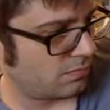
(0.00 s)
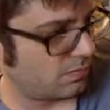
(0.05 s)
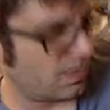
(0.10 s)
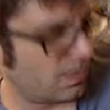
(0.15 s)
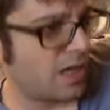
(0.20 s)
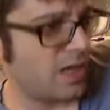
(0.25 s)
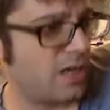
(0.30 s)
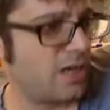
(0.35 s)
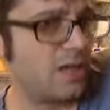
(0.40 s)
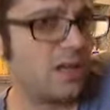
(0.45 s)

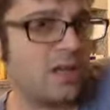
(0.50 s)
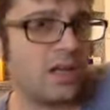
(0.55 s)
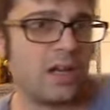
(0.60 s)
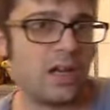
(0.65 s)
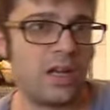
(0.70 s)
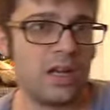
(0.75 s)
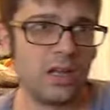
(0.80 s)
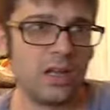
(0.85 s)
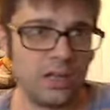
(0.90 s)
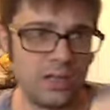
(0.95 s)
And
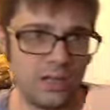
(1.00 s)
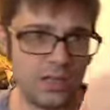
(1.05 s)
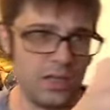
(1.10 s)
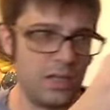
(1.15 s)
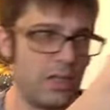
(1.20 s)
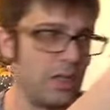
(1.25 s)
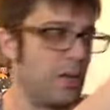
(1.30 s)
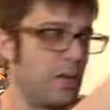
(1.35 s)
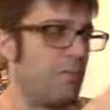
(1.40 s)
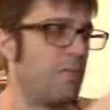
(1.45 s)
I'll
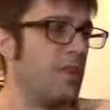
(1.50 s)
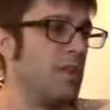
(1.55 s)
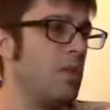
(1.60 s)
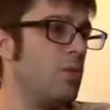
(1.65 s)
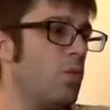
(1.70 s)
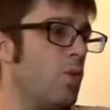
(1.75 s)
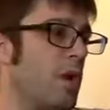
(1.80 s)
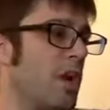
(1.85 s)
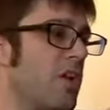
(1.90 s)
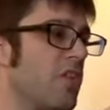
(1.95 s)
heat up the
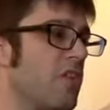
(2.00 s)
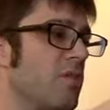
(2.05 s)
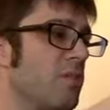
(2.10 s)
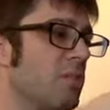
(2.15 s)
100